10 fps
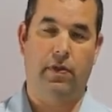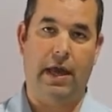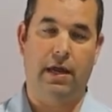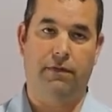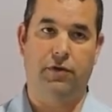
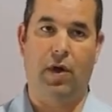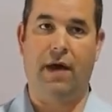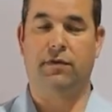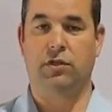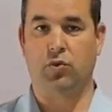that if you
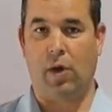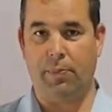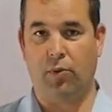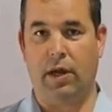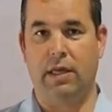have to
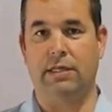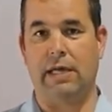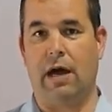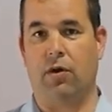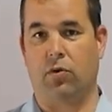swap one of these
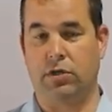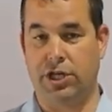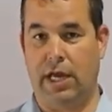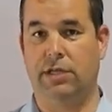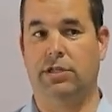out or
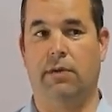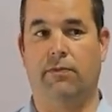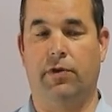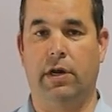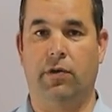change them
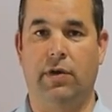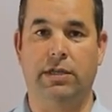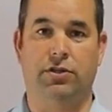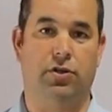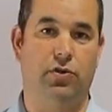for any
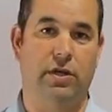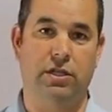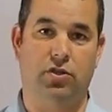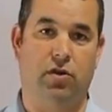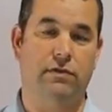reason or do any
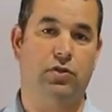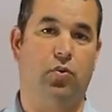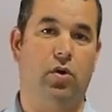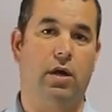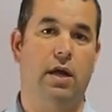service
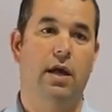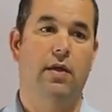work,